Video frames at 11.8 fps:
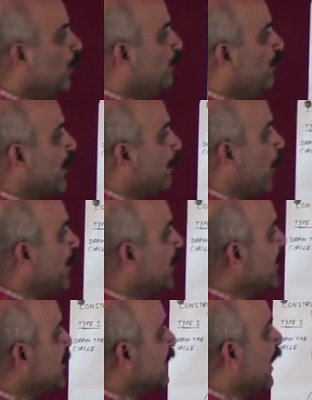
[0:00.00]
when the
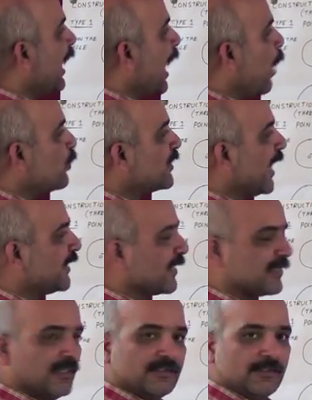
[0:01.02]
point is outside the
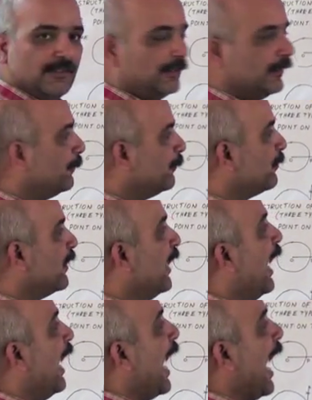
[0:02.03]
circle,
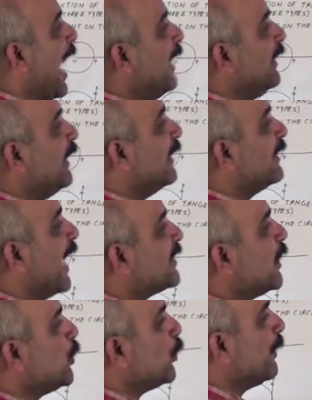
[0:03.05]
and
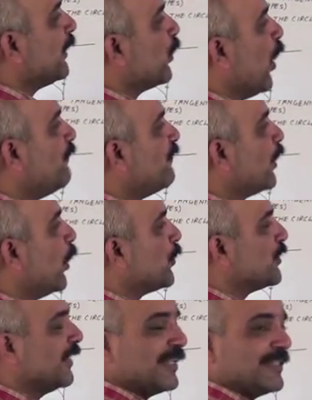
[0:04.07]
tangent to be drawn without
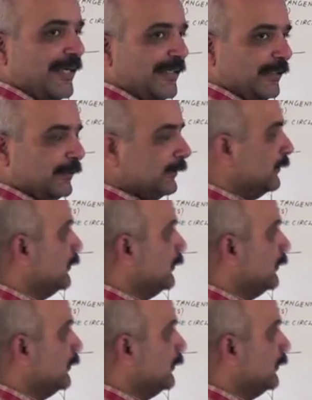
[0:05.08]
using the center.